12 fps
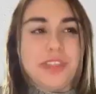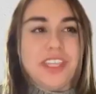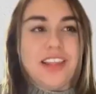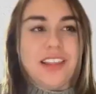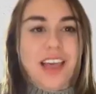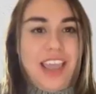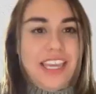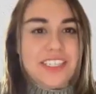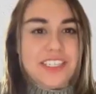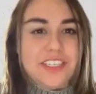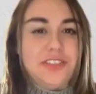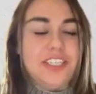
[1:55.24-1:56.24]
with
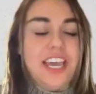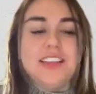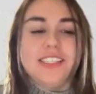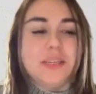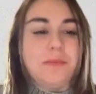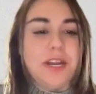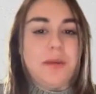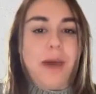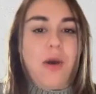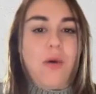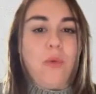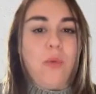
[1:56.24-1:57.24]
clients, could you tell us a bit
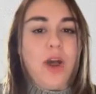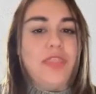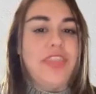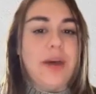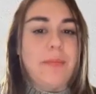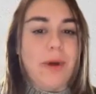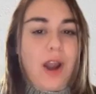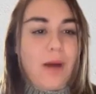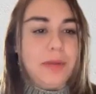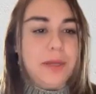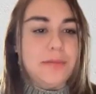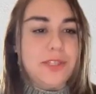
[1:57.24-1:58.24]
about what the
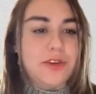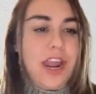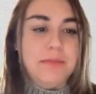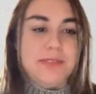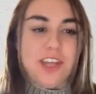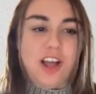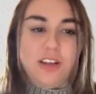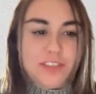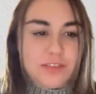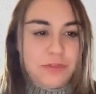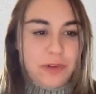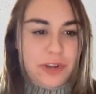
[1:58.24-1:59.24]
problem Scribe
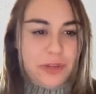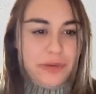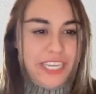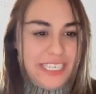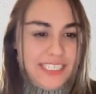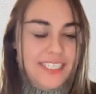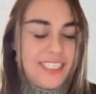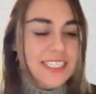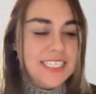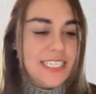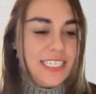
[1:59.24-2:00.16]
solves for you is?